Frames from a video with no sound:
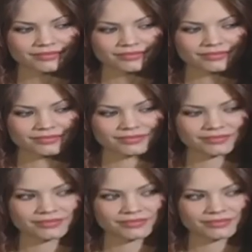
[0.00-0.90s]

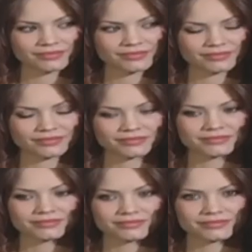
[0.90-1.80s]

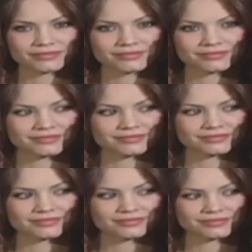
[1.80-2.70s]

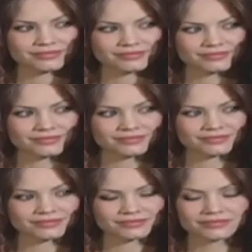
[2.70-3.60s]

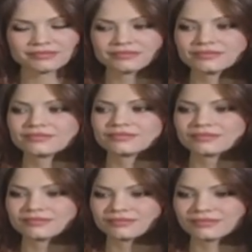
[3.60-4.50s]

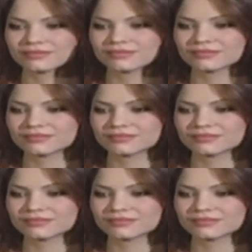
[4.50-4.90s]
This person isn't speaking.